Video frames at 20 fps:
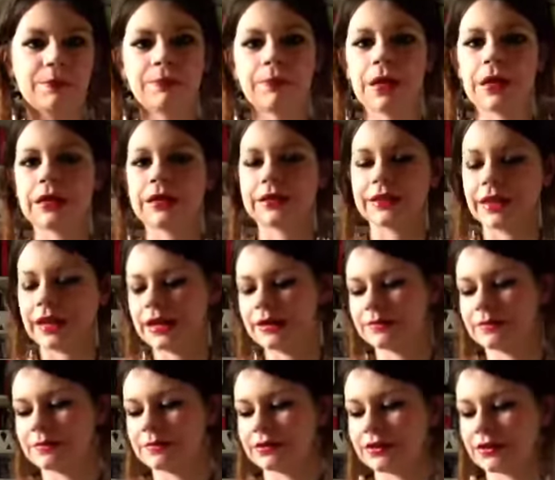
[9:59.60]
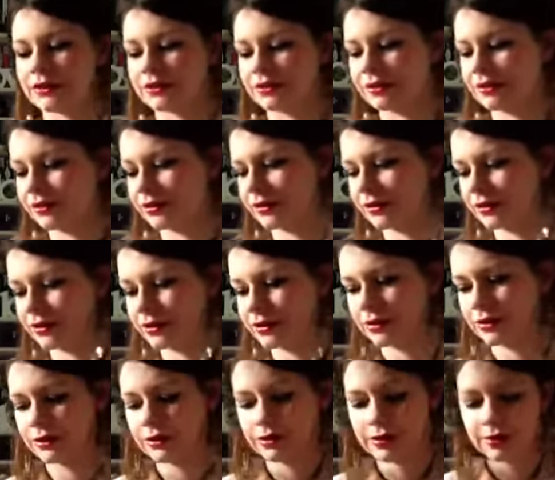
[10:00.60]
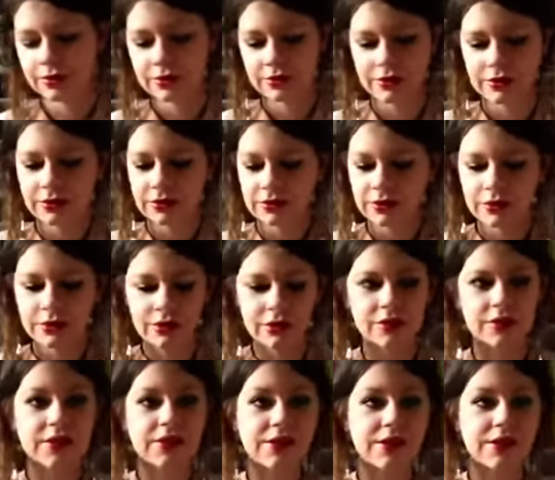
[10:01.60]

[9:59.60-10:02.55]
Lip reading: But yeah, so I don't